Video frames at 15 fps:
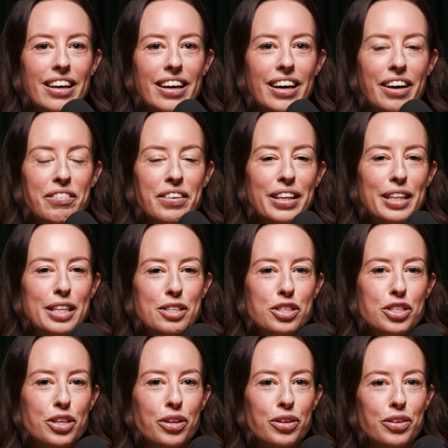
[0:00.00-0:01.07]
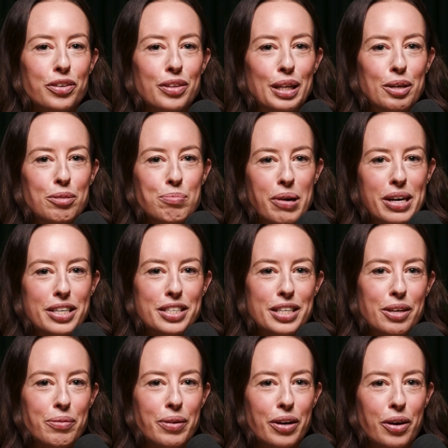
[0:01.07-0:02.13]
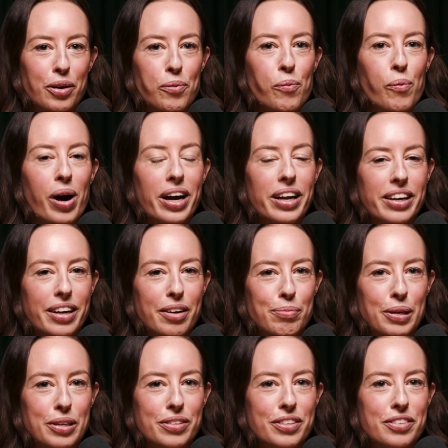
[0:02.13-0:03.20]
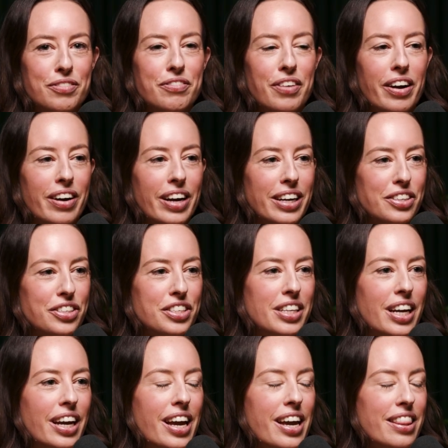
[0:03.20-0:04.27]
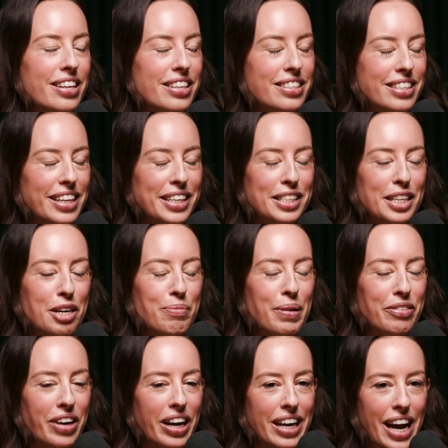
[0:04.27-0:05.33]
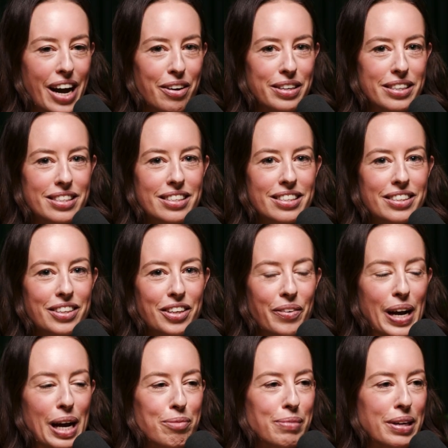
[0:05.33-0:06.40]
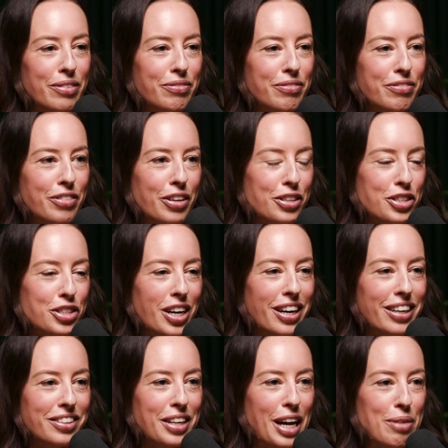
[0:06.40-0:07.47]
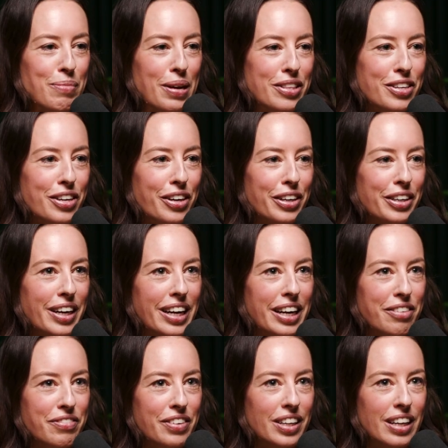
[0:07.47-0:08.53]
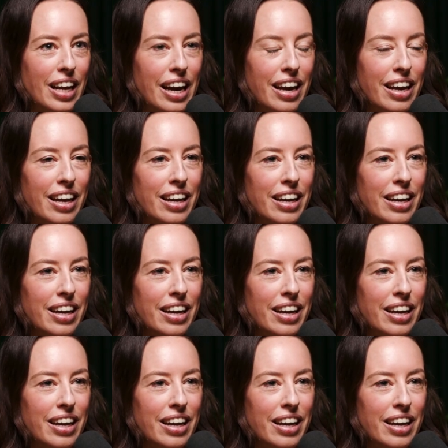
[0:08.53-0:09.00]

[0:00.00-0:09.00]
I feel like there's two little branches I want to go. One, because it's very just like in the season I'm in right now is, I had my first child 9 months ago, and I feel like